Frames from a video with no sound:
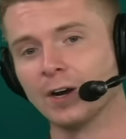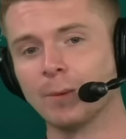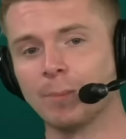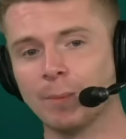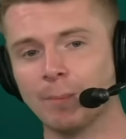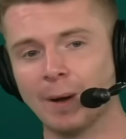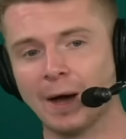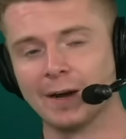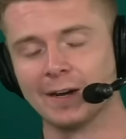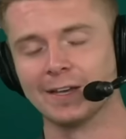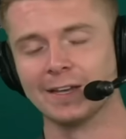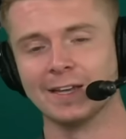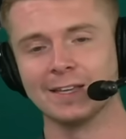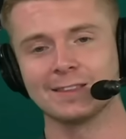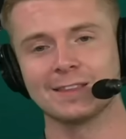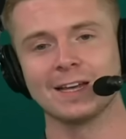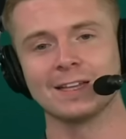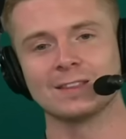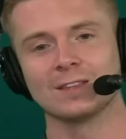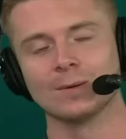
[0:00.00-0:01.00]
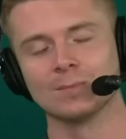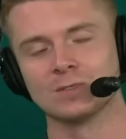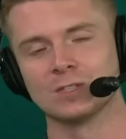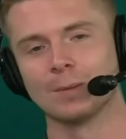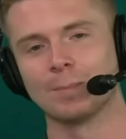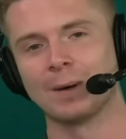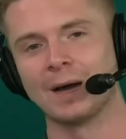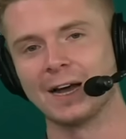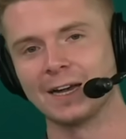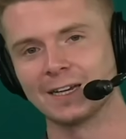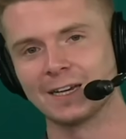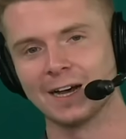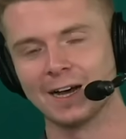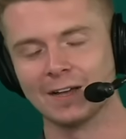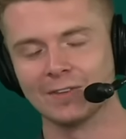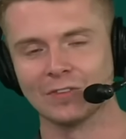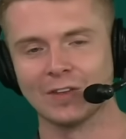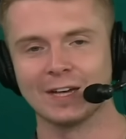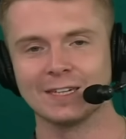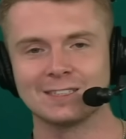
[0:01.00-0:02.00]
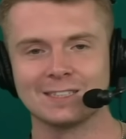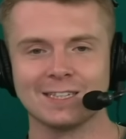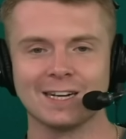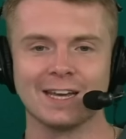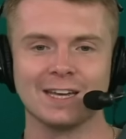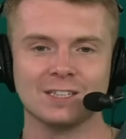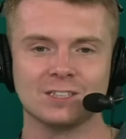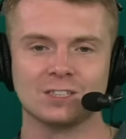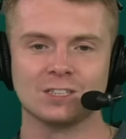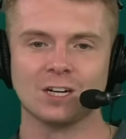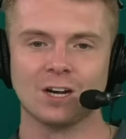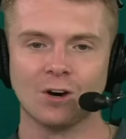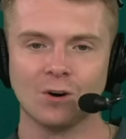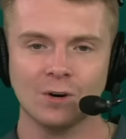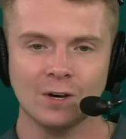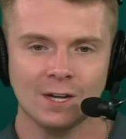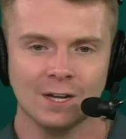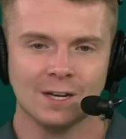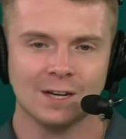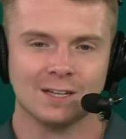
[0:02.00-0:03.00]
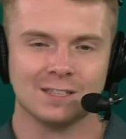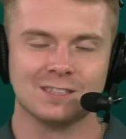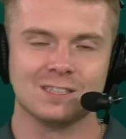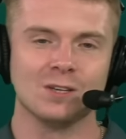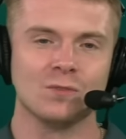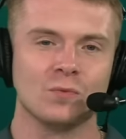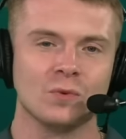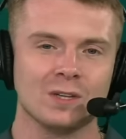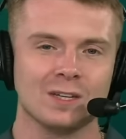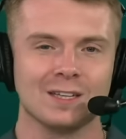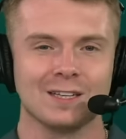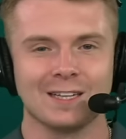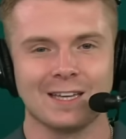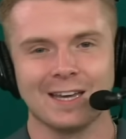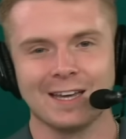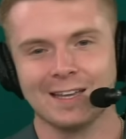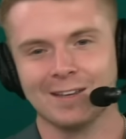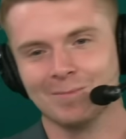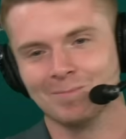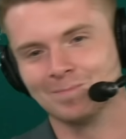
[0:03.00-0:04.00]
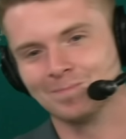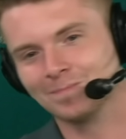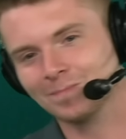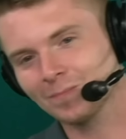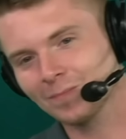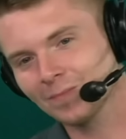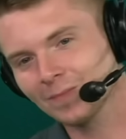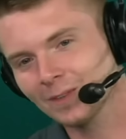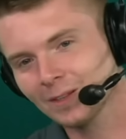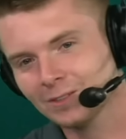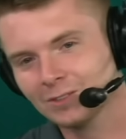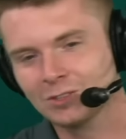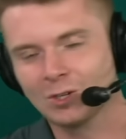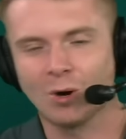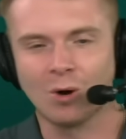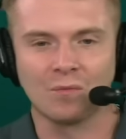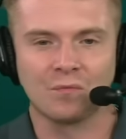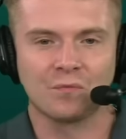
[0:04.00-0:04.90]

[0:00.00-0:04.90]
up about it, hit that thumbs up icon. Like today's show. Let's see if we can get, call it